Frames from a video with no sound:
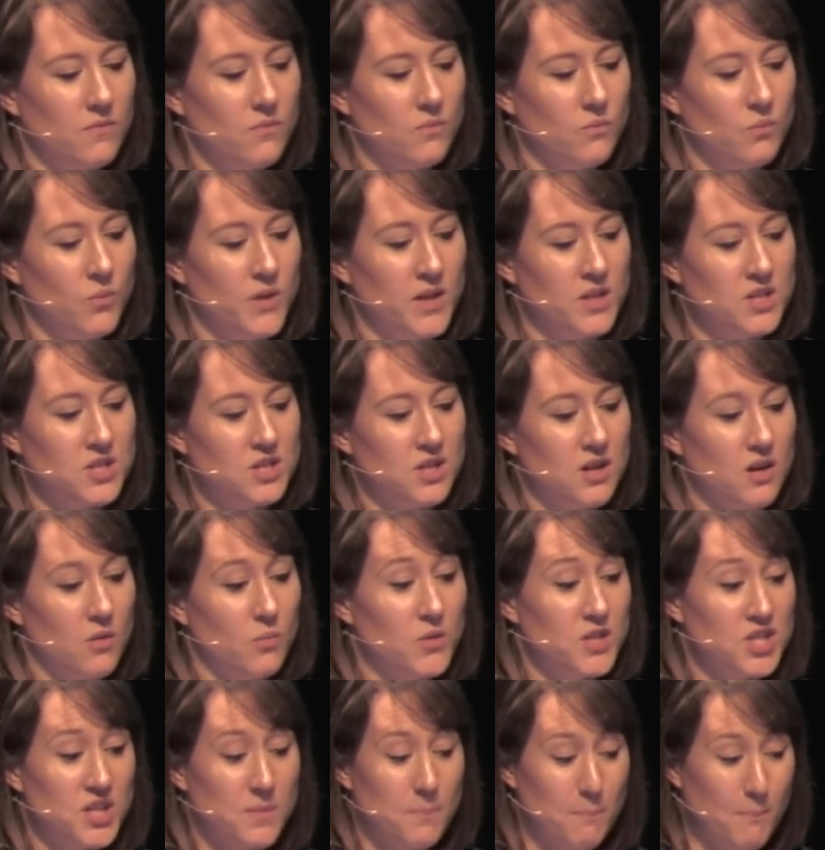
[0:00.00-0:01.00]
which
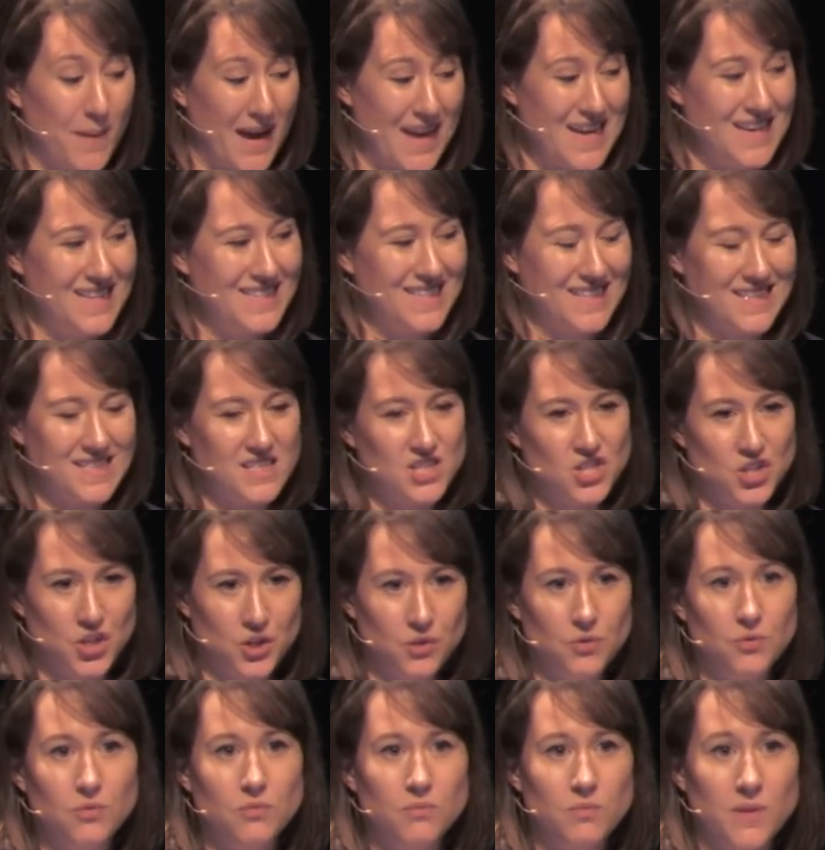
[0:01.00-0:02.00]
had baked
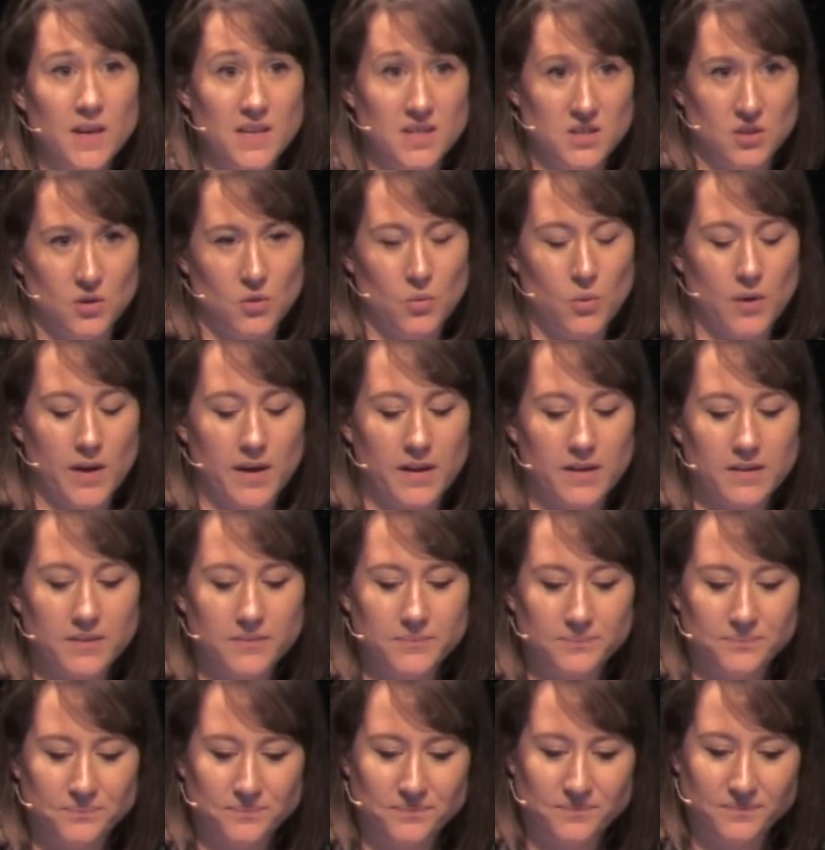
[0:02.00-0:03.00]
into QUIC.
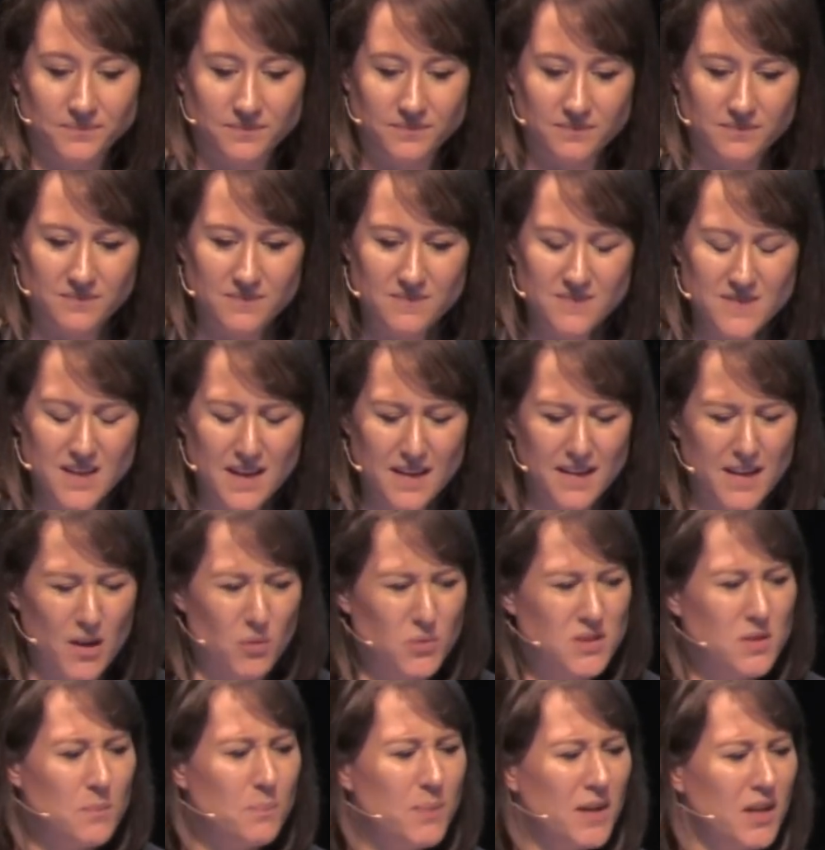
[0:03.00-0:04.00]
There
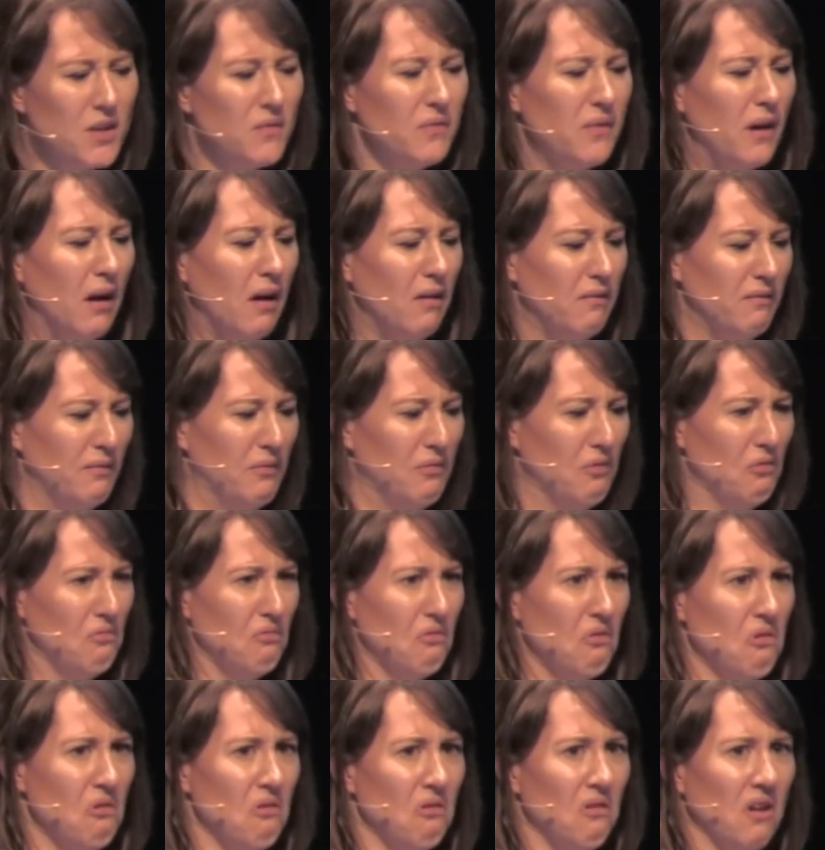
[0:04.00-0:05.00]
was a bit of a
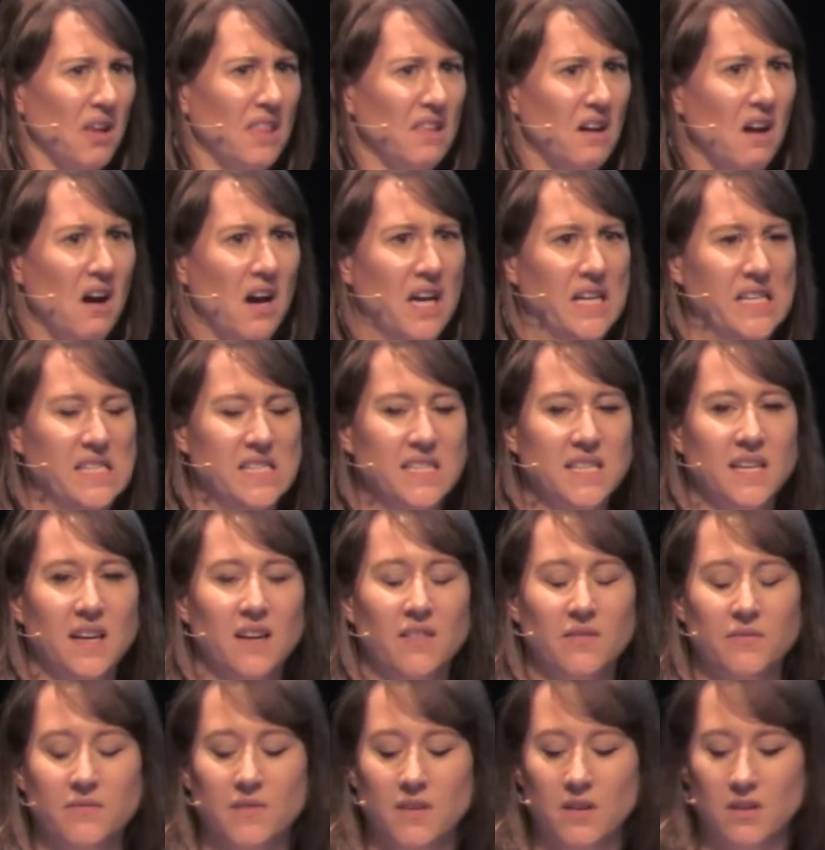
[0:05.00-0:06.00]
furore at the
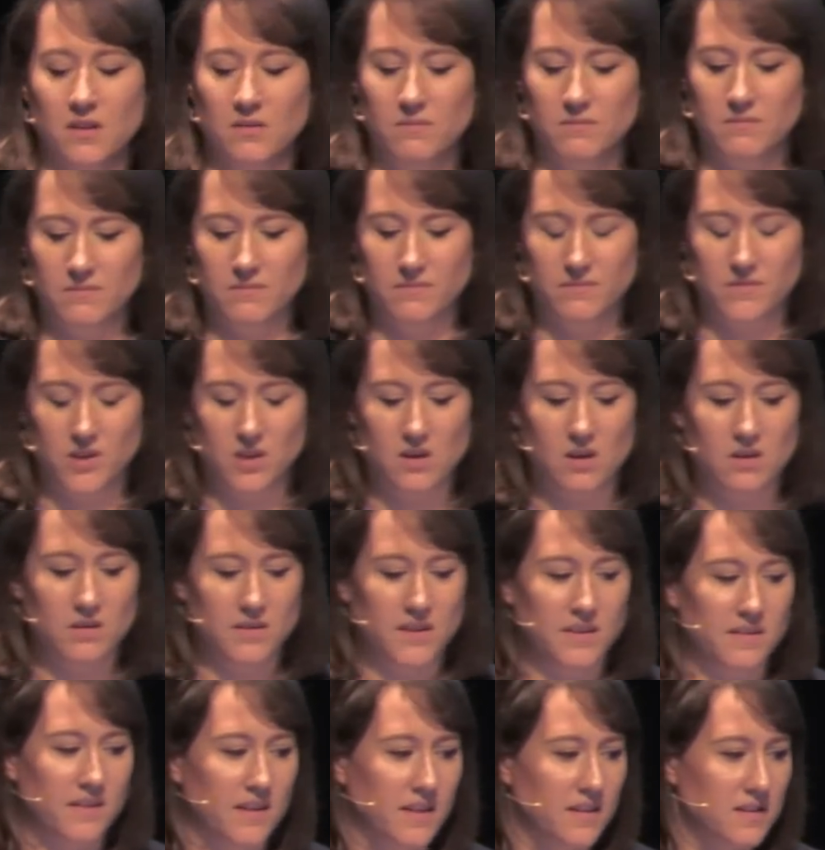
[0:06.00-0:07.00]
IETF
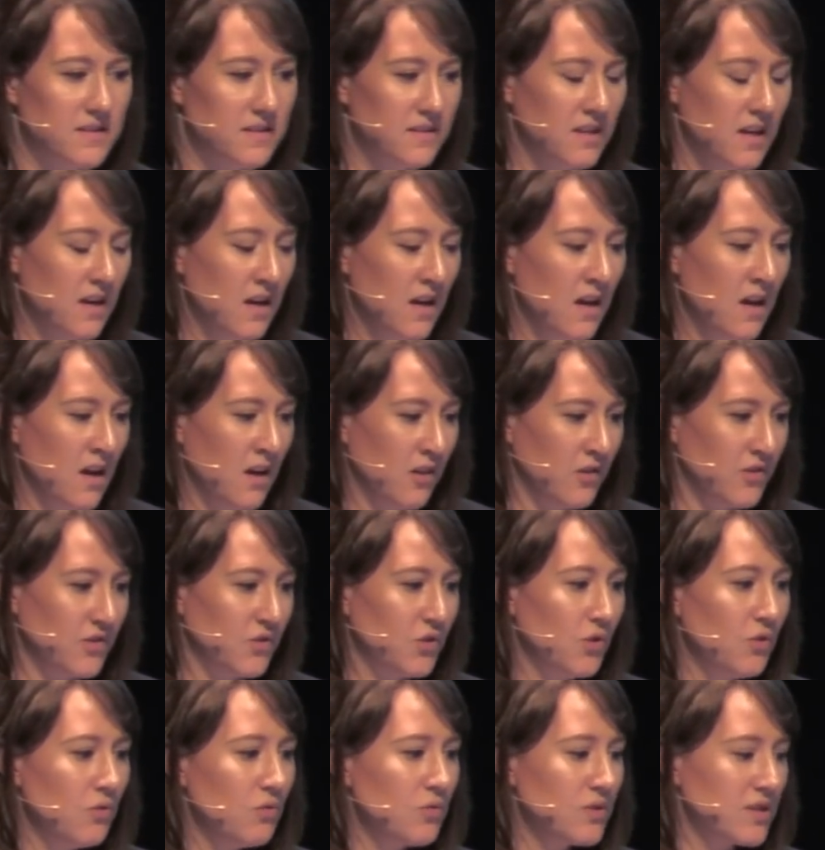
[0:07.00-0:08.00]
regarding this, because
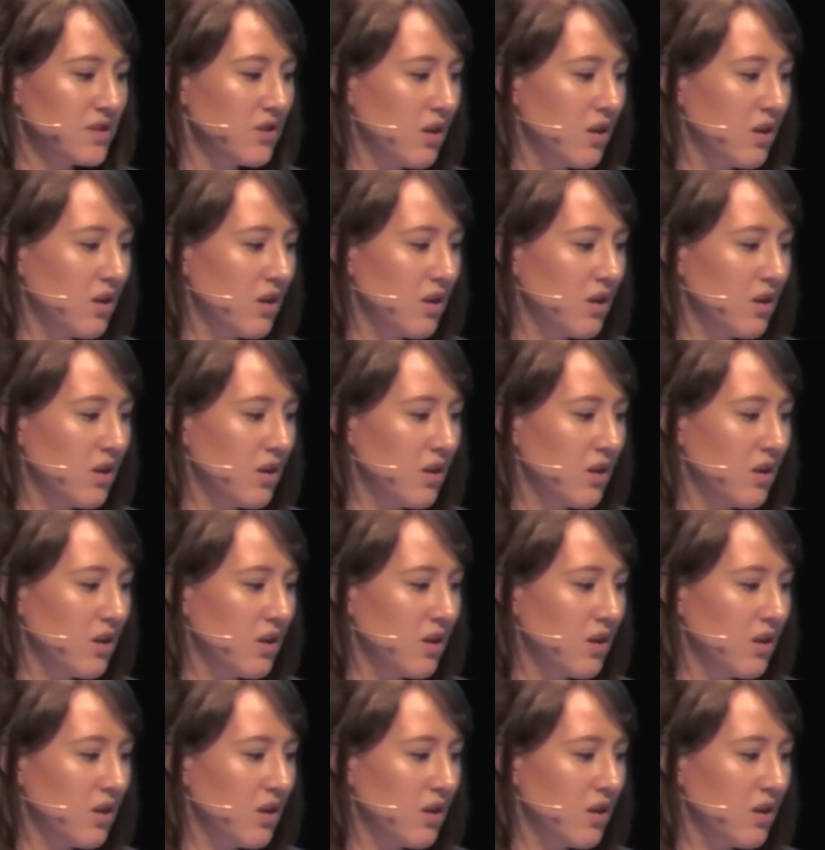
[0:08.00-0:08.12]
Google